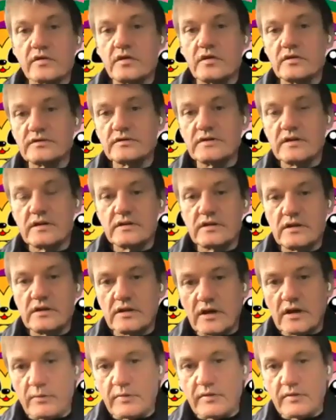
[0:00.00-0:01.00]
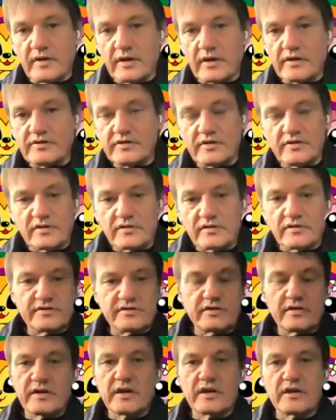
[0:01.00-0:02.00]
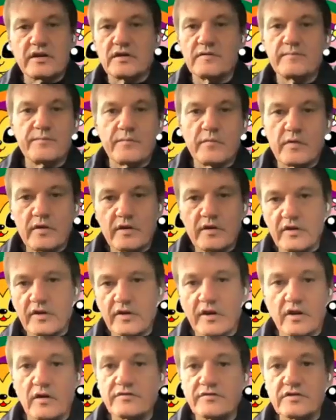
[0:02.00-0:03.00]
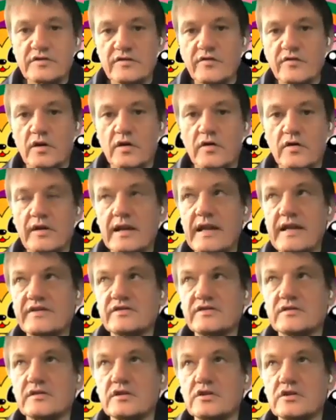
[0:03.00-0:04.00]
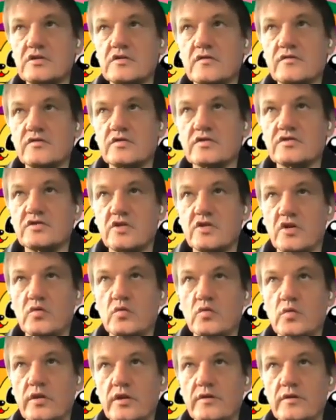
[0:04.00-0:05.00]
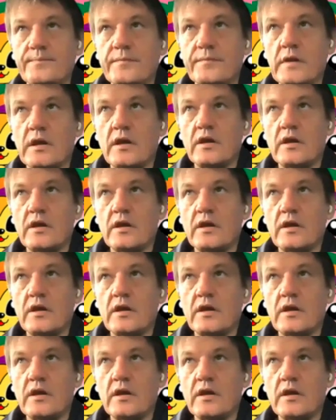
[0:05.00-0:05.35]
the content in Happy Valley Digital, so they can obviously follow the lesson that you've just done with them.